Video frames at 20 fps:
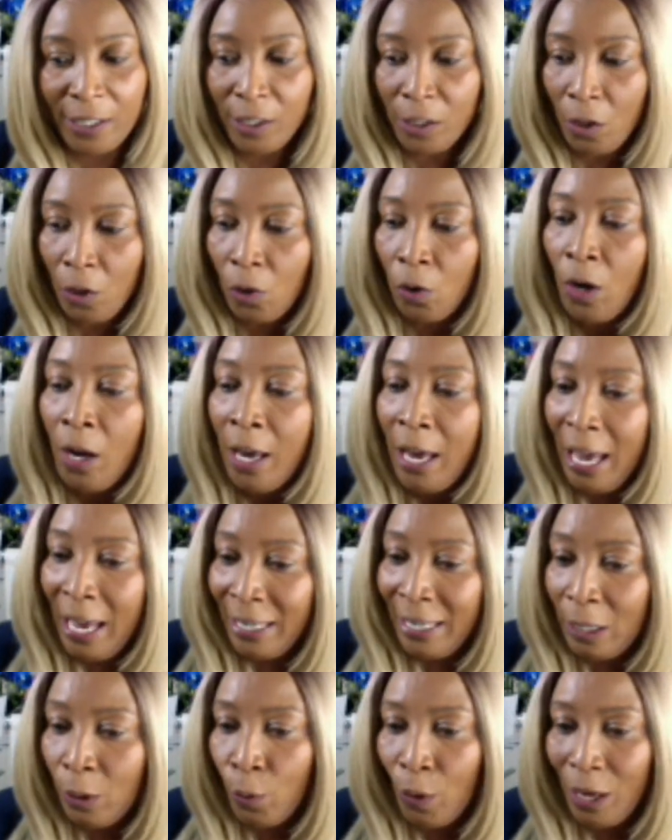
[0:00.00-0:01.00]
So
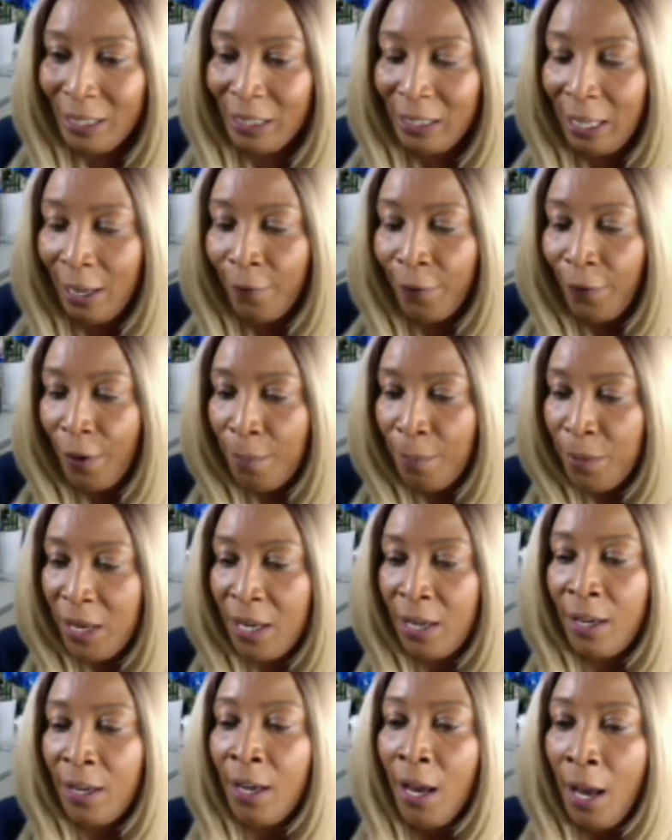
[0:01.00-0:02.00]
any question for
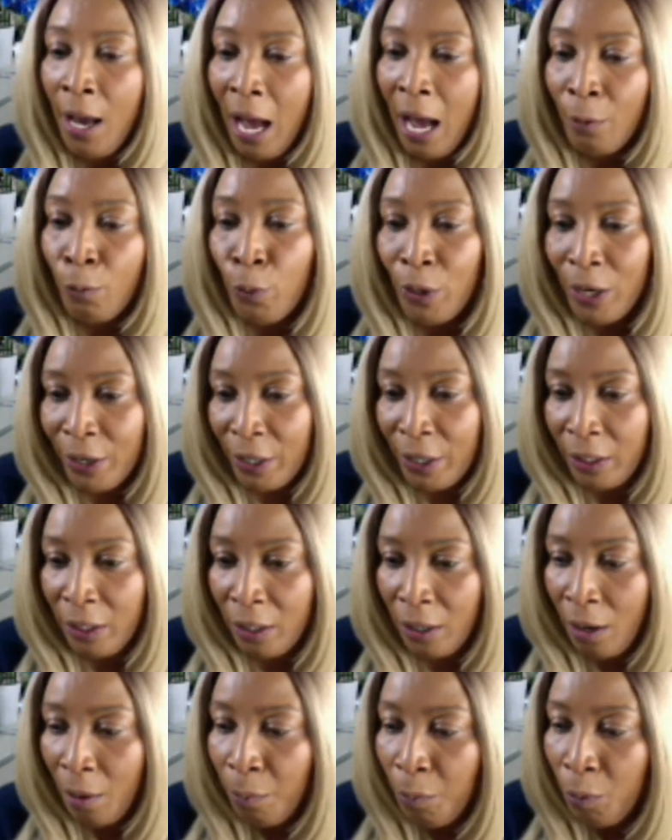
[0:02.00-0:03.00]
me, and we're
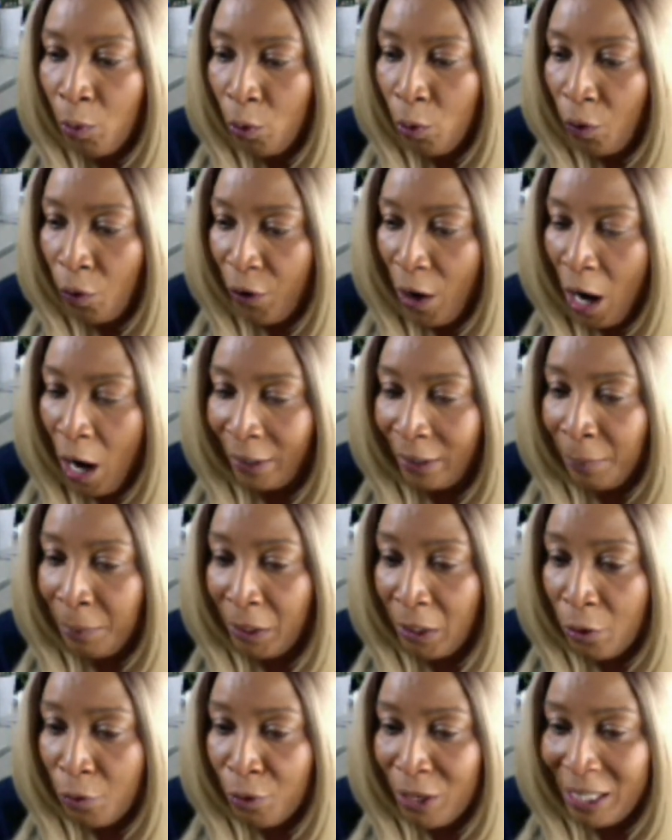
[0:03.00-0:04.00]
gonna move on. I'm
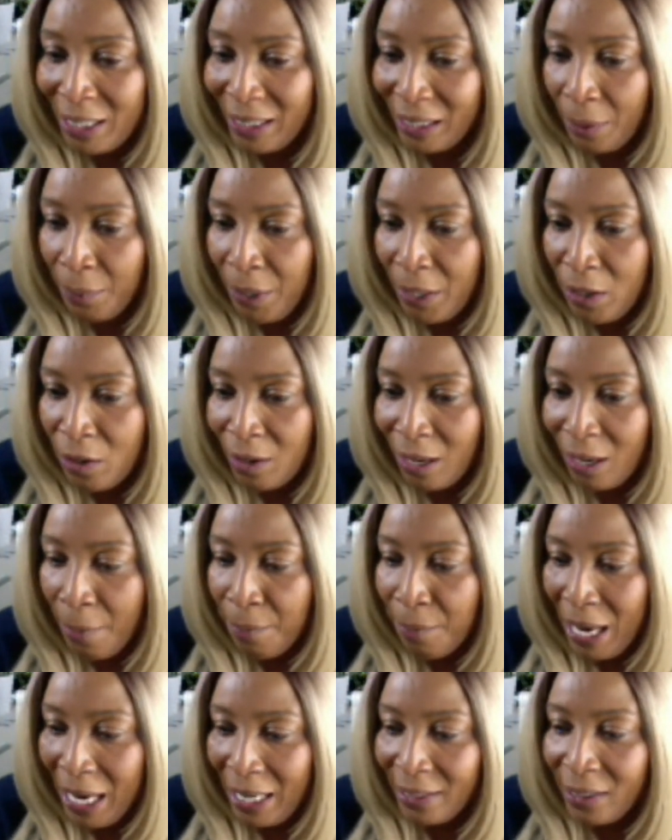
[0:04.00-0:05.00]
gonna read some of your
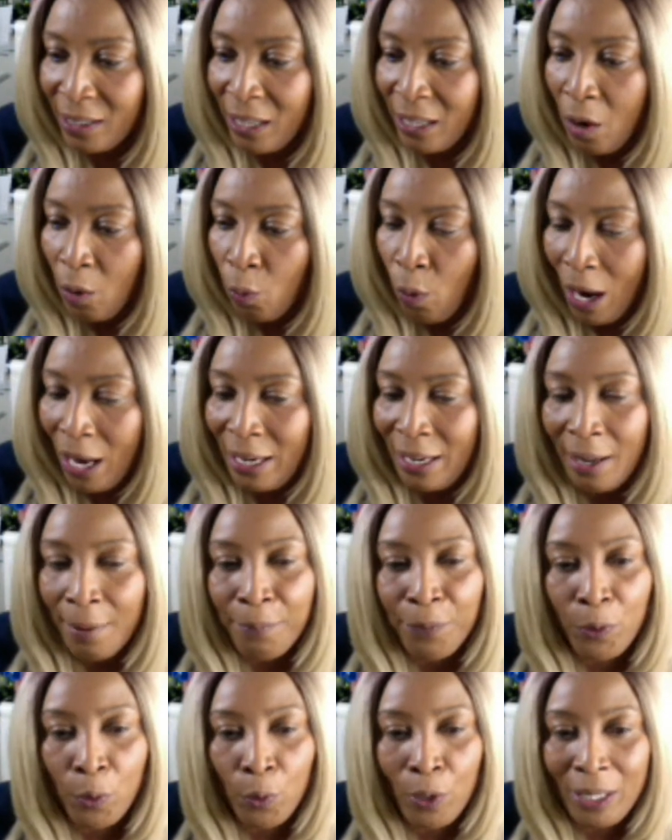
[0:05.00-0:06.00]
comment while I'm
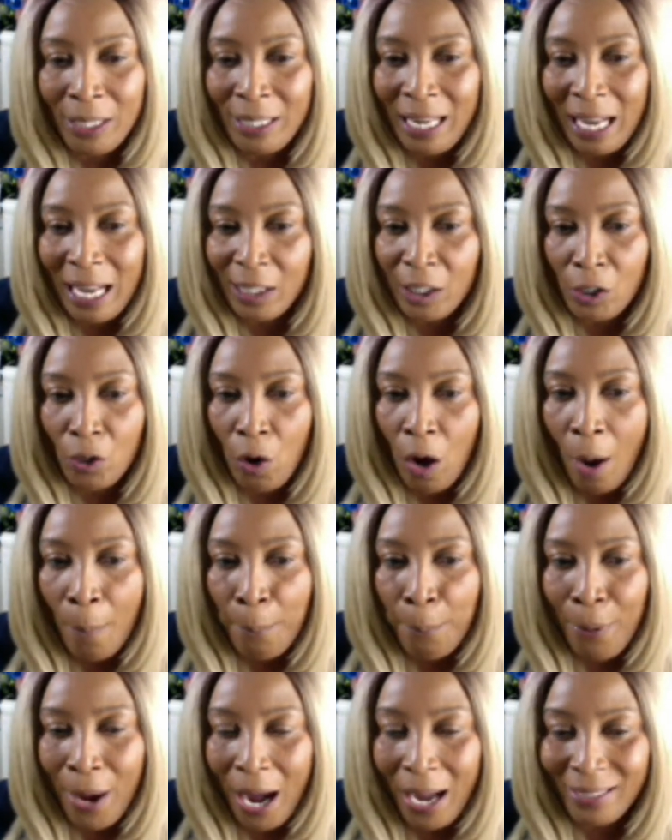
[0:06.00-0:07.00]
doing that. So a
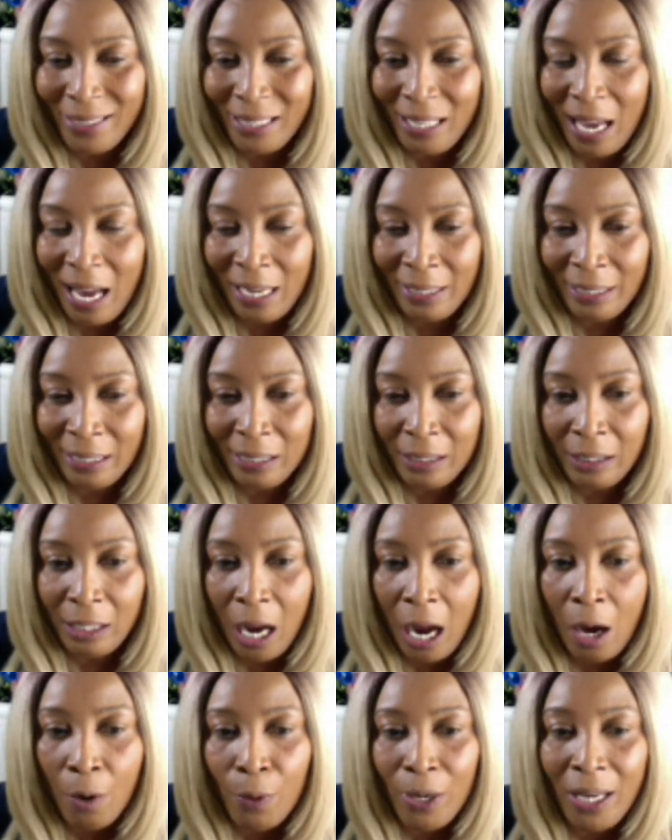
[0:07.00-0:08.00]
pot and a
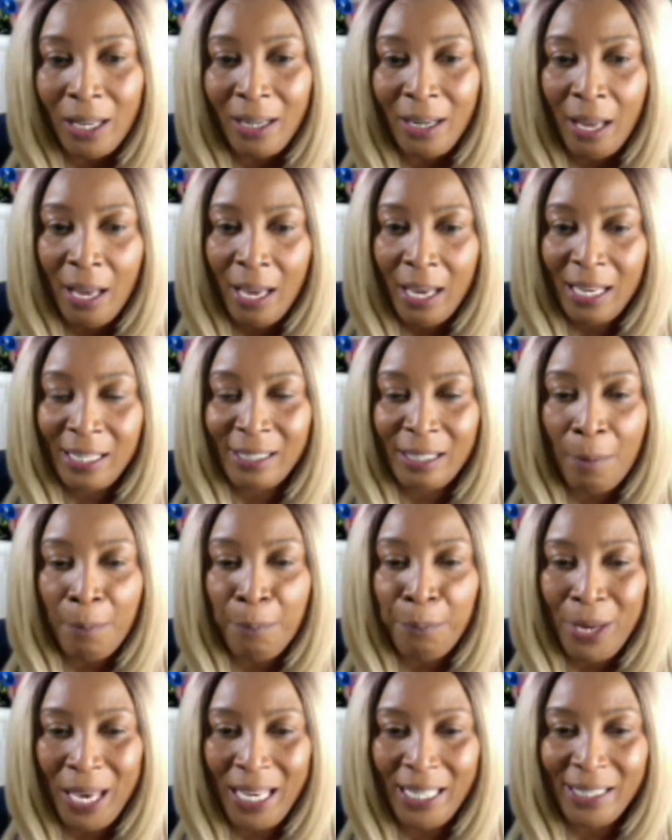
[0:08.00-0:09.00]
towel is the
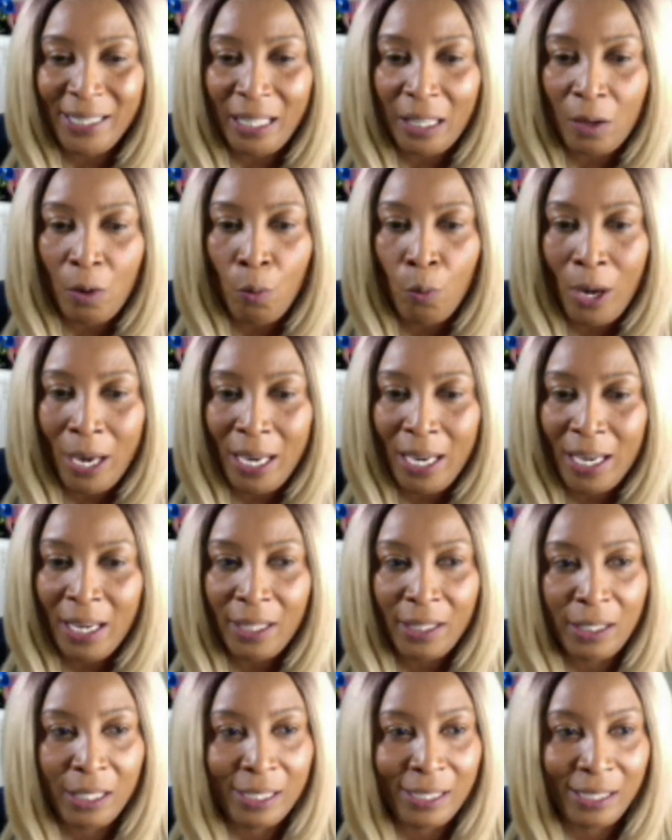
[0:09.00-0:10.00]
basic way
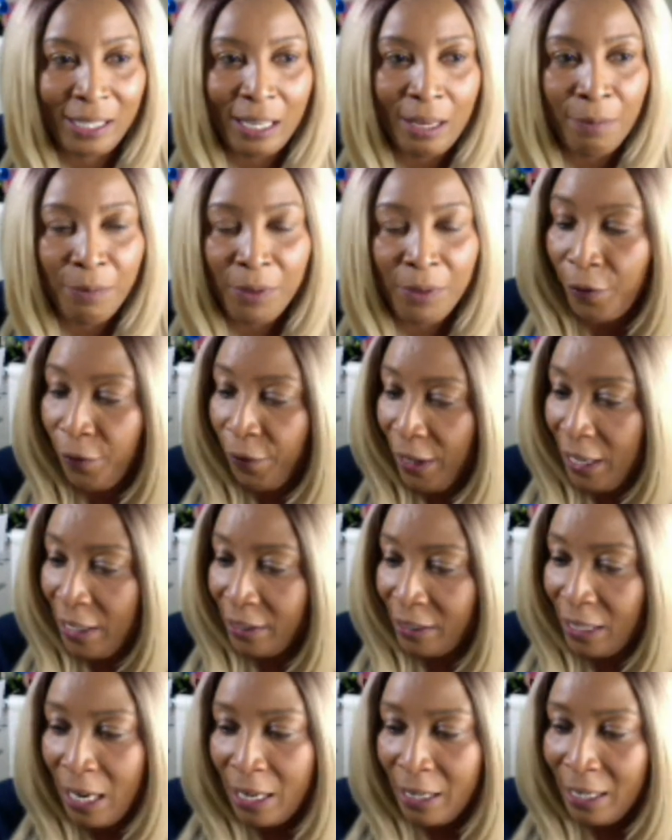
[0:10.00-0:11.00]
to steam face,
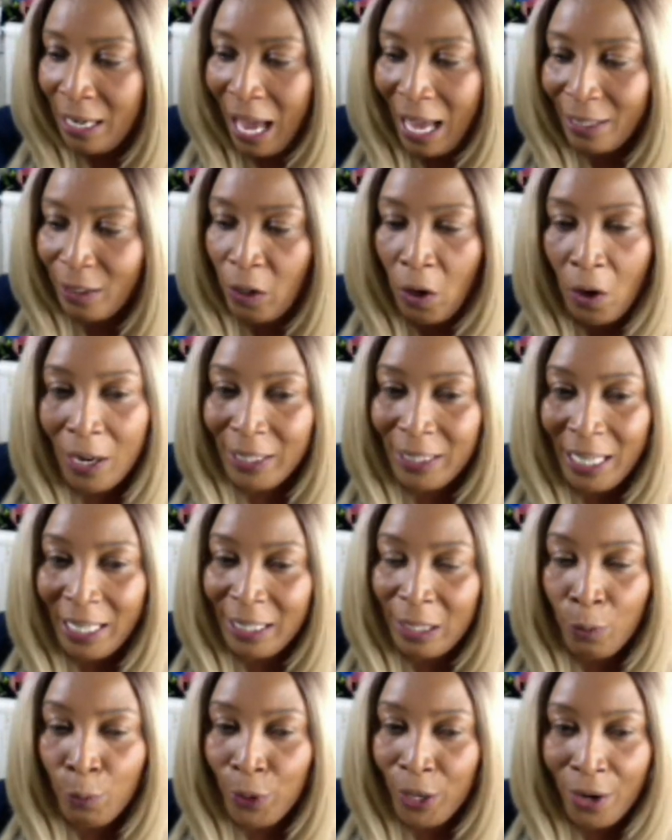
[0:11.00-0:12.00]
not going
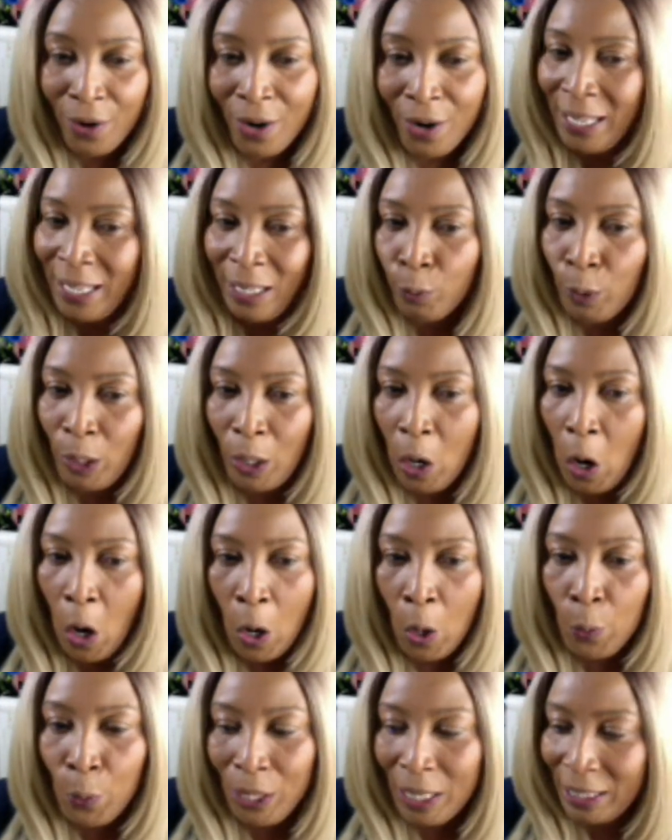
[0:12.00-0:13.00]
anywhere, and it will
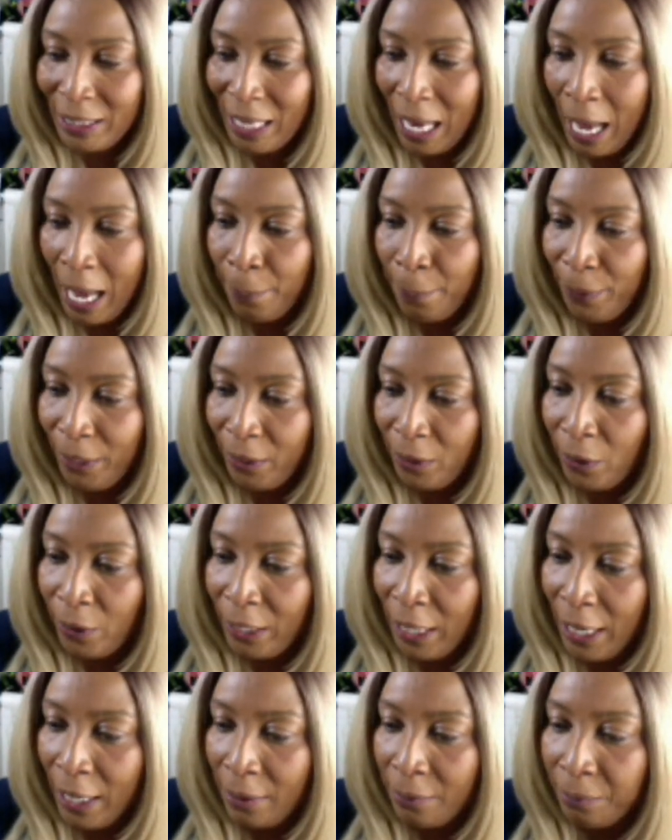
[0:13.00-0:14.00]
always happen,
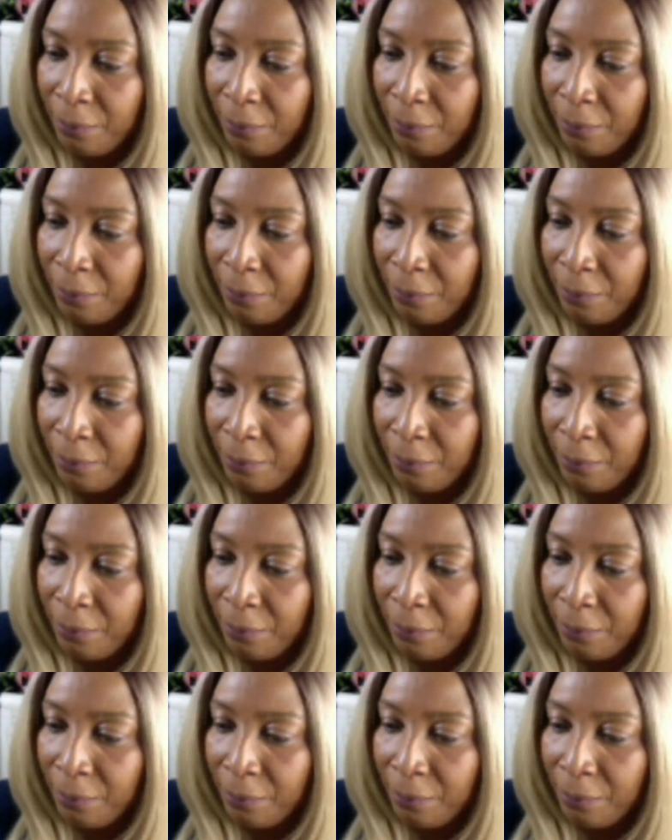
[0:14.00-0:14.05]
okay?